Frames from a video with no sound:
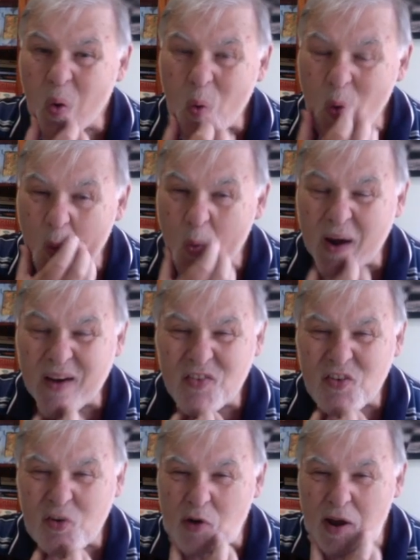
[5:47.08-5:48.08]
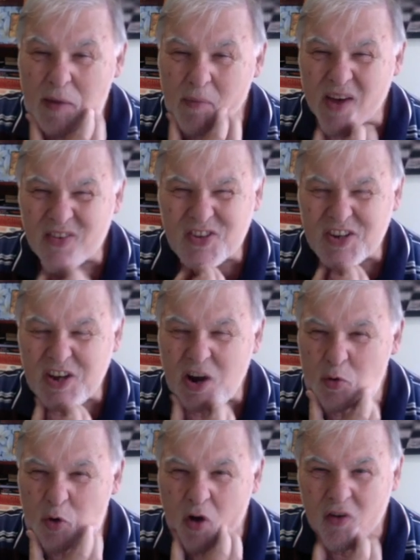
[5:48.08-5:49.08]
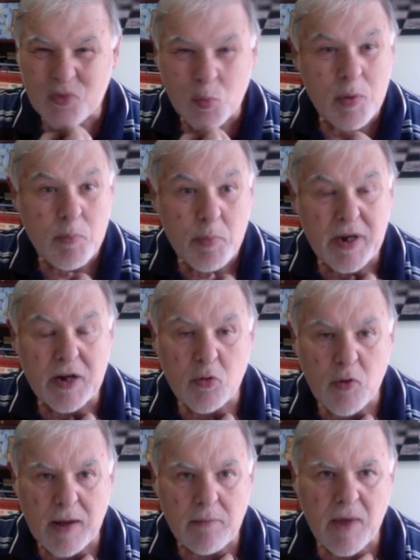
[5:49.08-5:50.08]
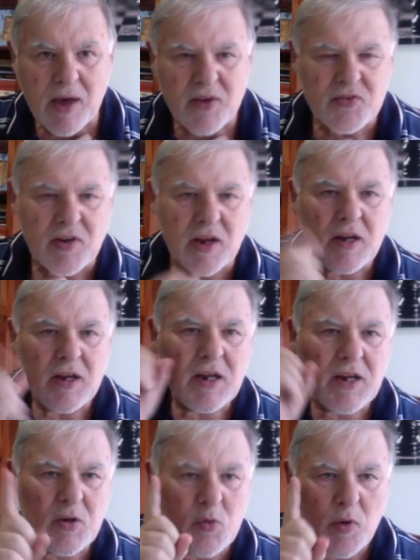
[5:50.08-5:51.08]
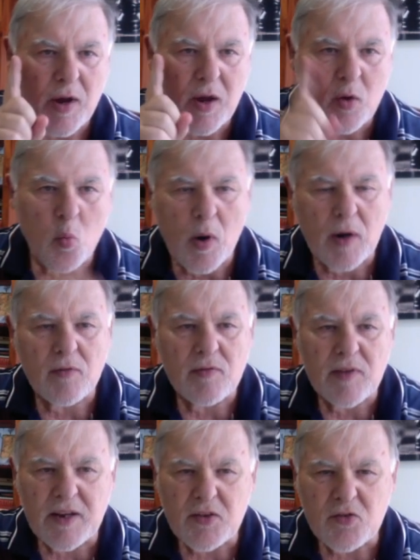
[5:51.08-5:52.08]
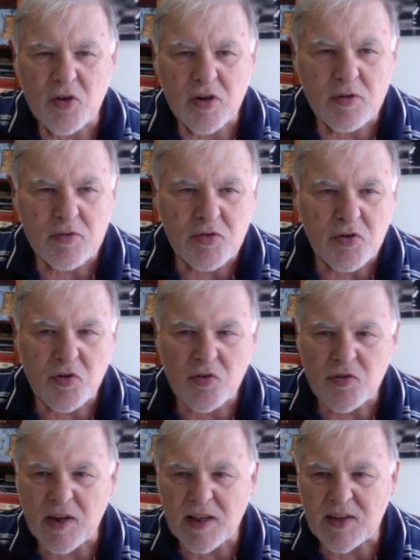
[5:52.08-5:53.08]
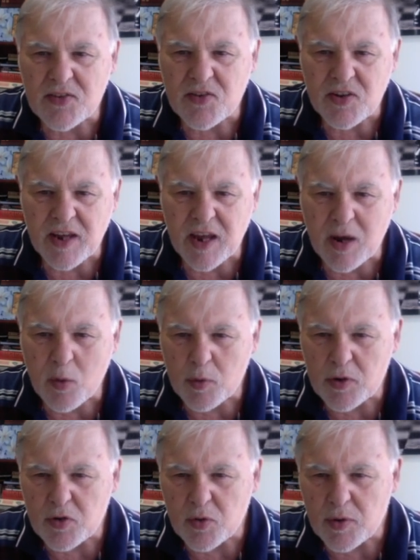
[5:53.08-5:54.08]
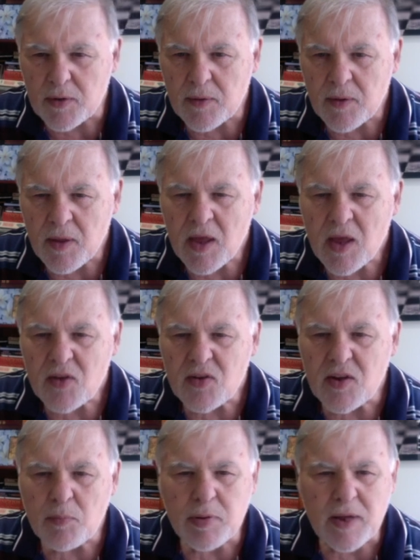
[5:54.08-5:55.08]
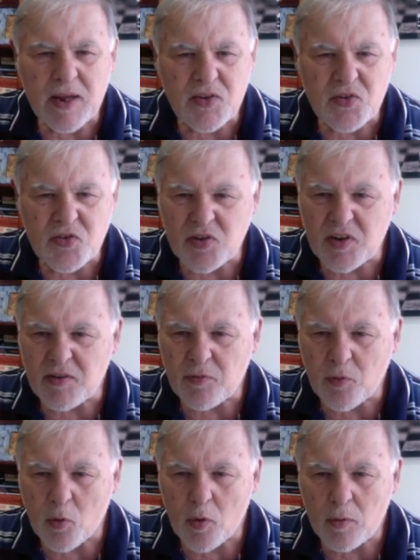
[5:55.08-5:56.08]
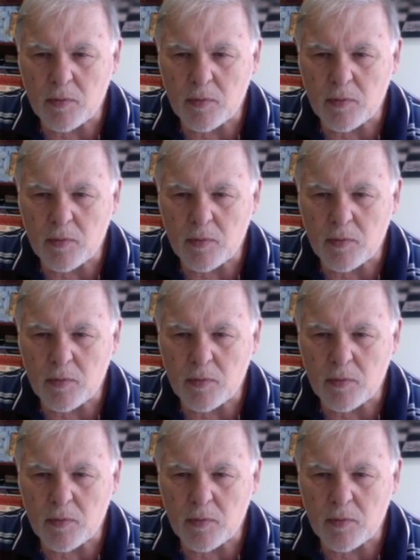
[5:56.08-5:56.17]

Where does the Grandmaster go wrong? So we beat a Grandmaster in round 1 of Late Title Tuesday. Let's see how we do it. So he plays c4.